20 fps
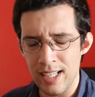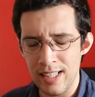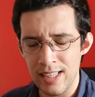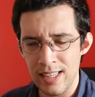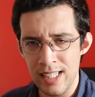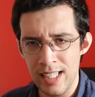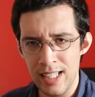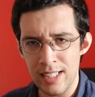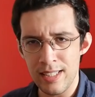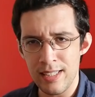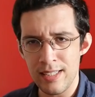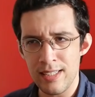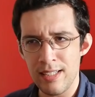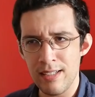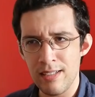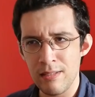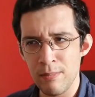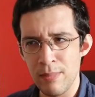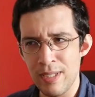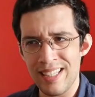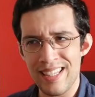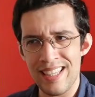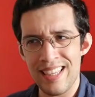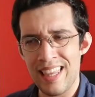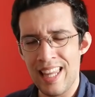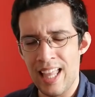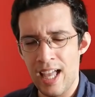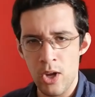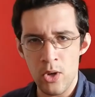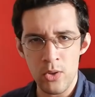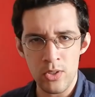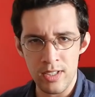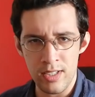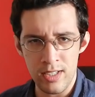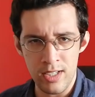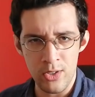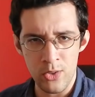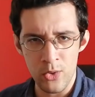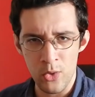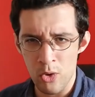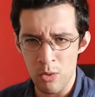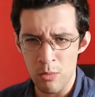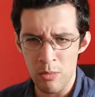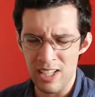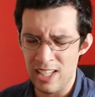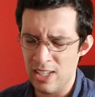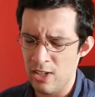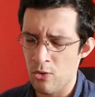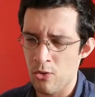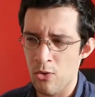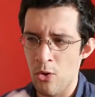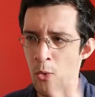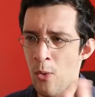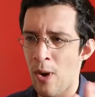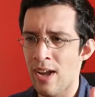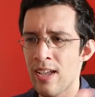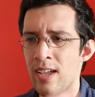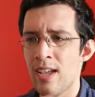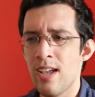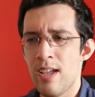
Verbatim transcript: a little bit louder than normal. I don't know why.